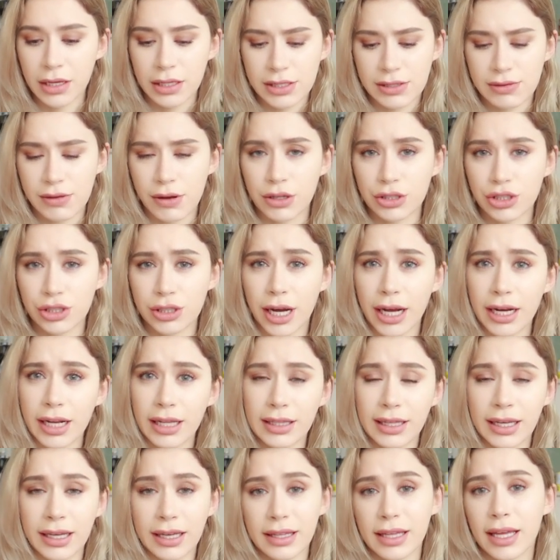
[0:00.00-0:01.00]
So I'll try
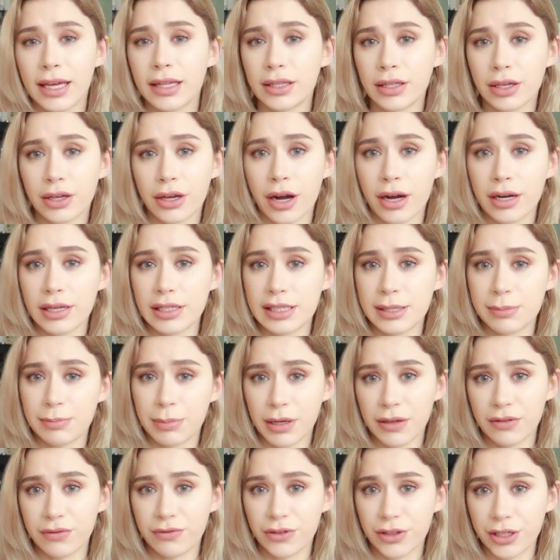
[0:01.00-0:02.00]
to link that in the cards
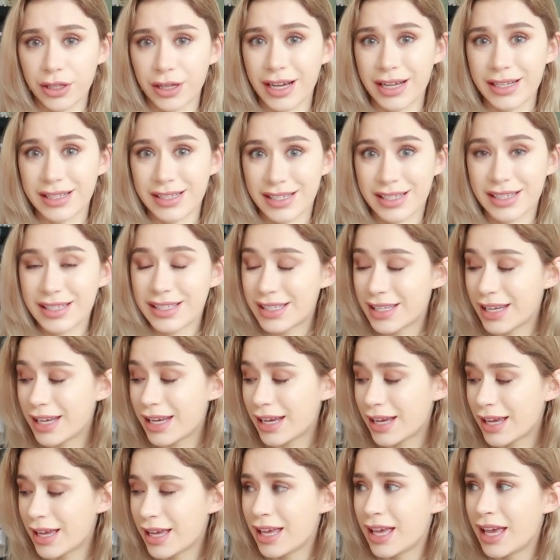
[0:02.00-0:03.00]
above for you guys to
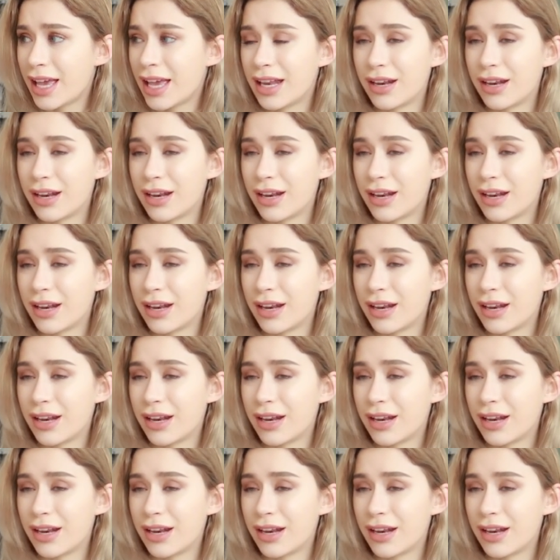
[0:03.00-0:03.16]
see.